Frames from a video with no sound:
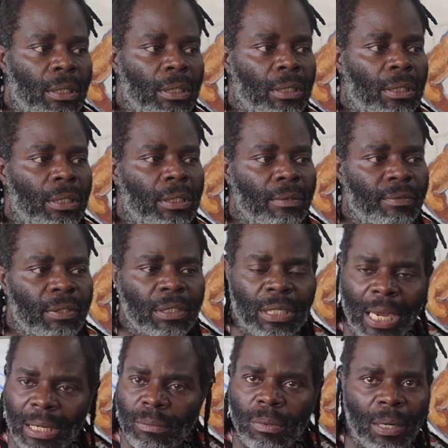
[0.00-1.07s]
Creativity is
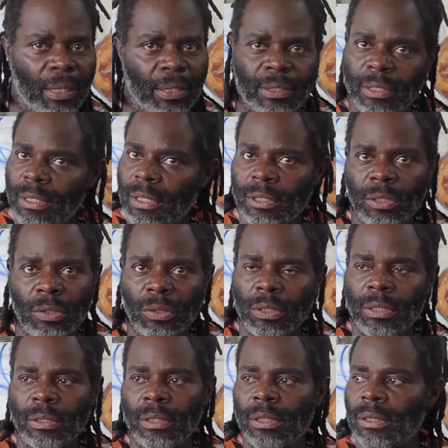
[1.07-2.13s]
hard work. It's not
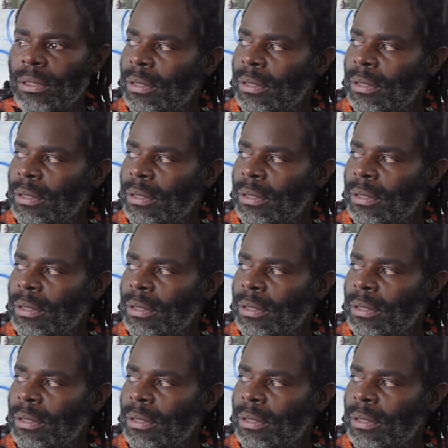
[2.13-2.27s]
easy.